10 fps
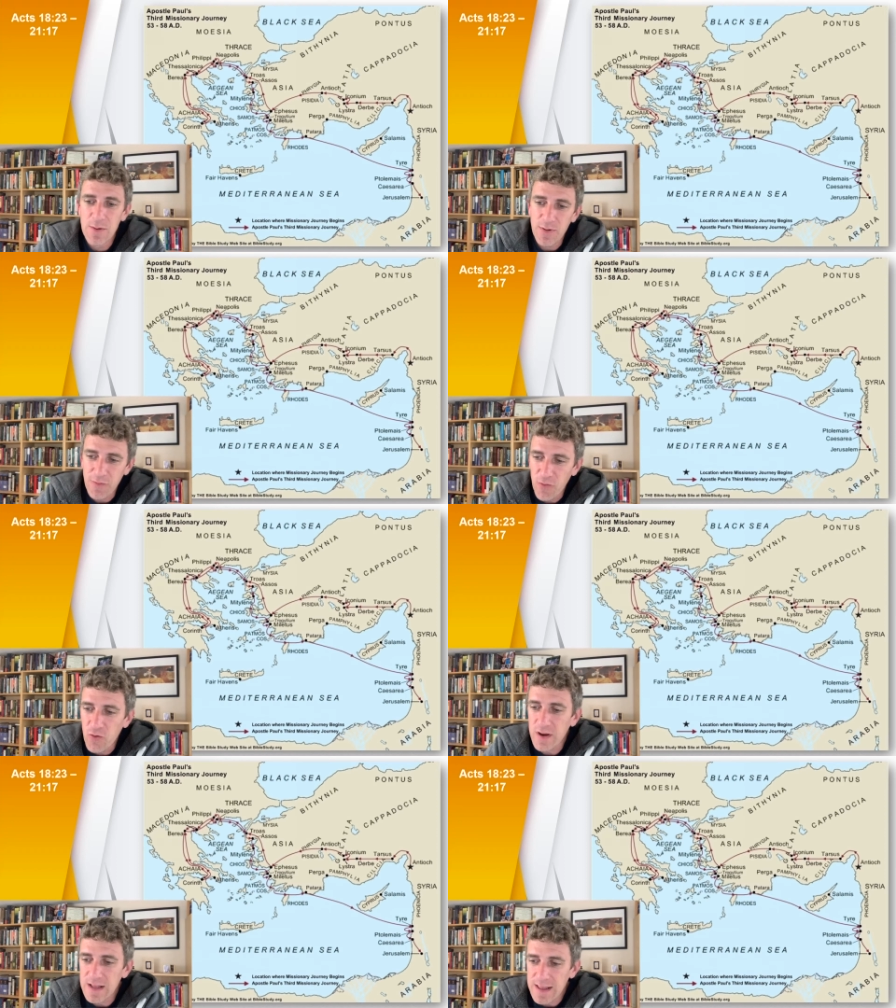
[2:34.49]

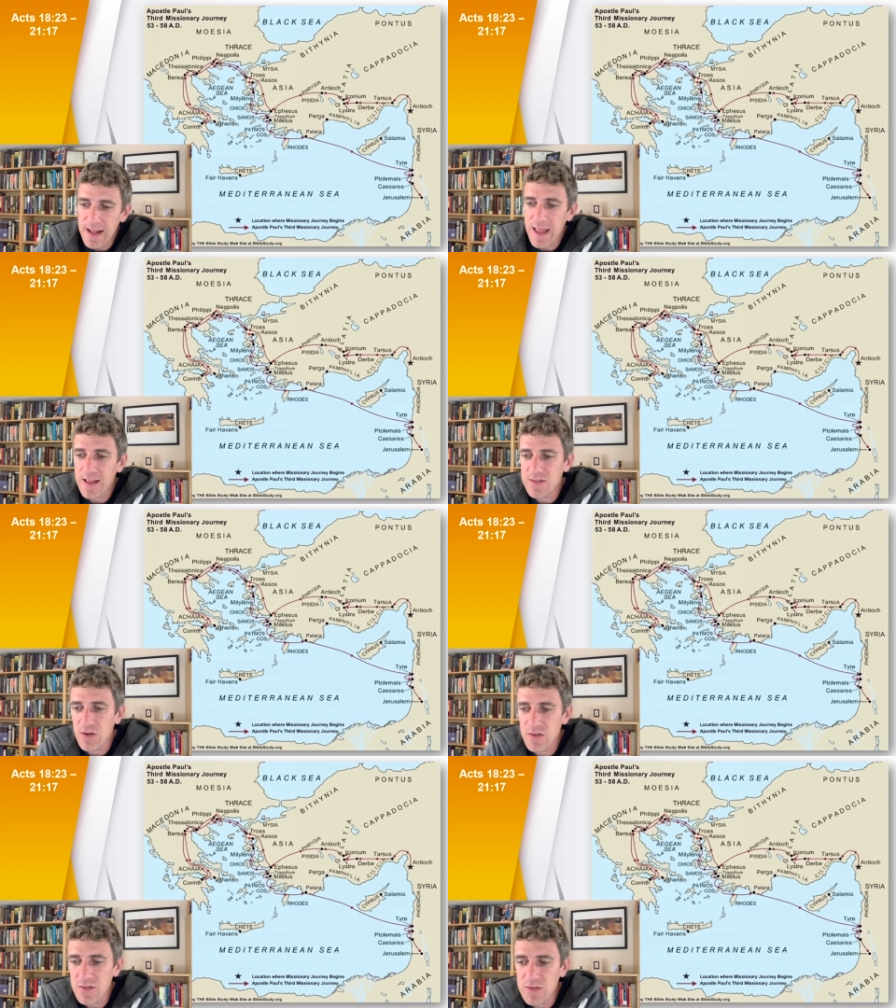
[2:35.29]
before he then heads
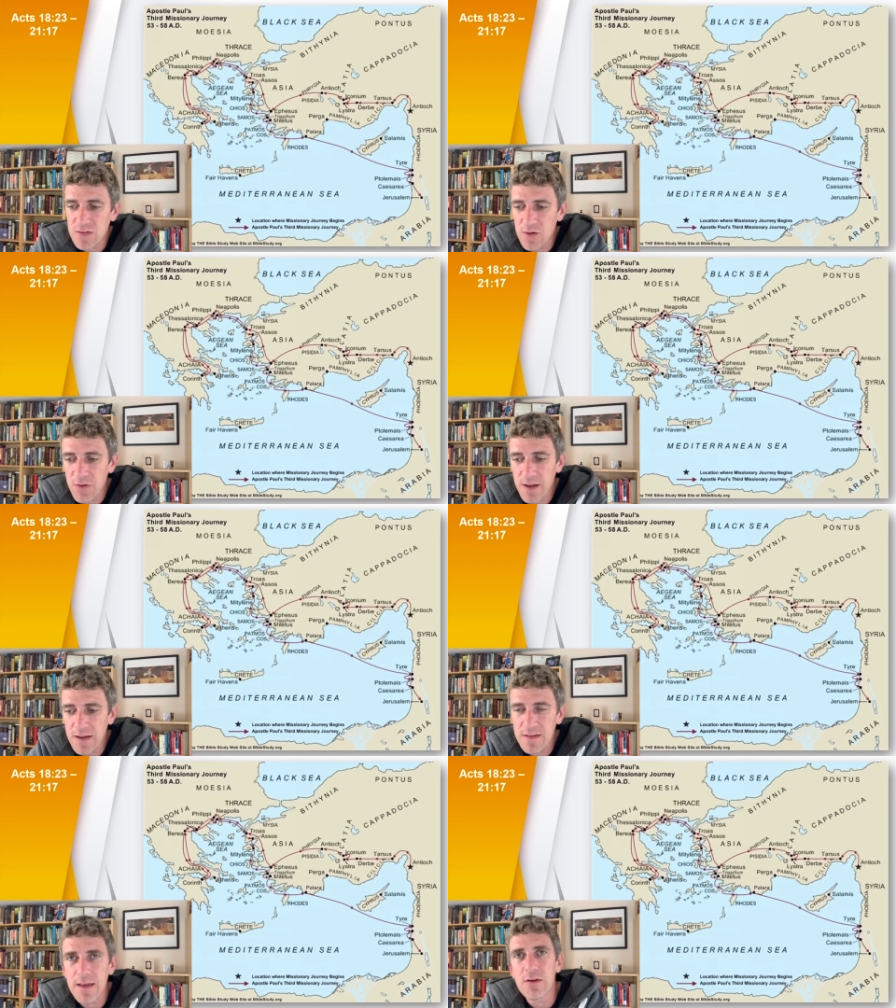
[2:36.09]
on to Syria
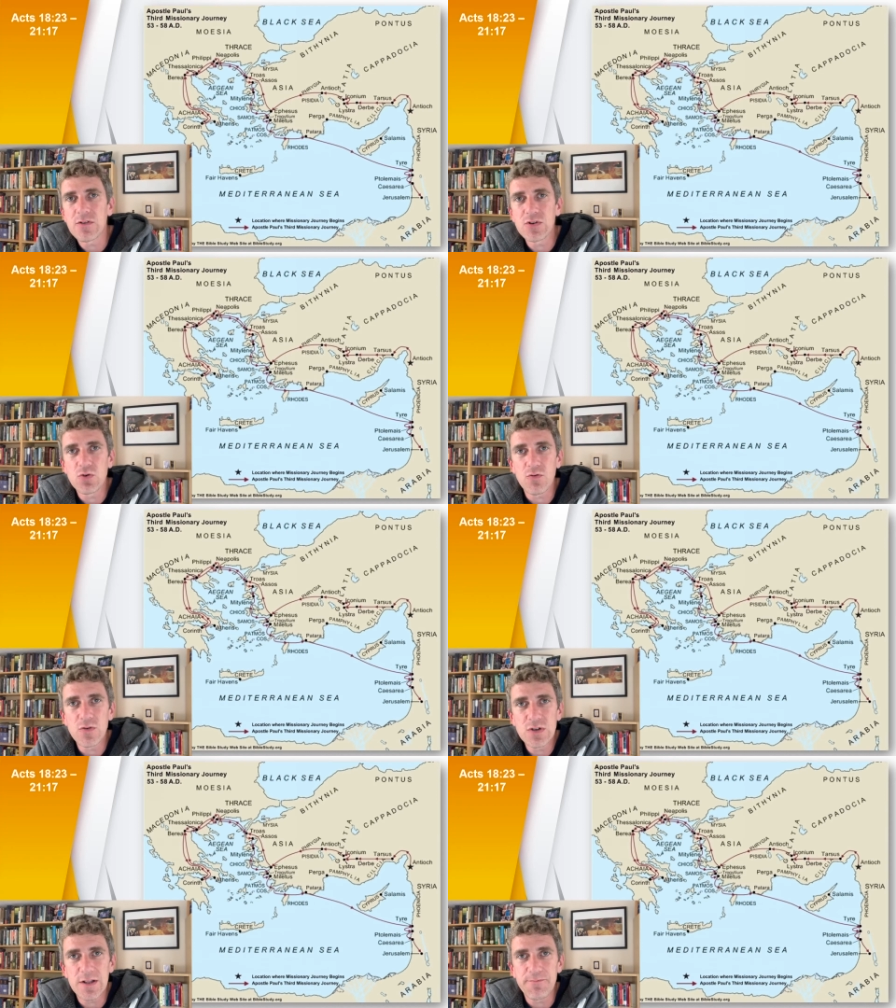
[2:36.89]
and down to
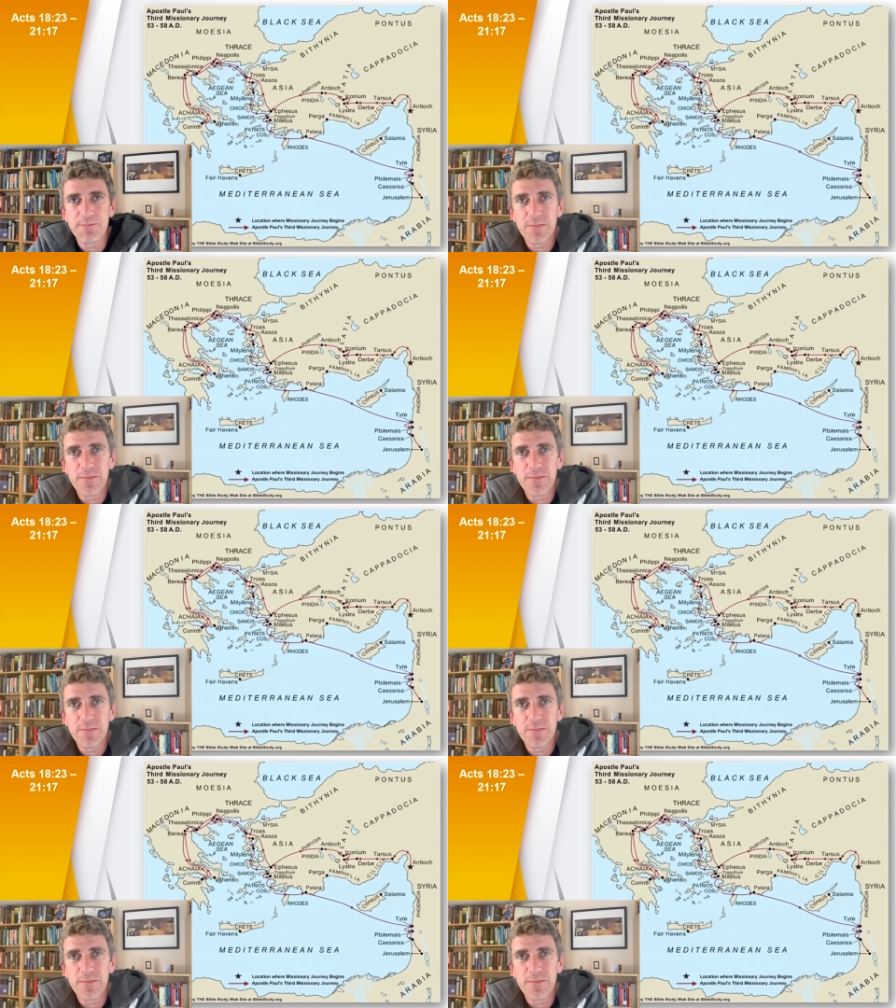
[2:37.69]
Jerusalem.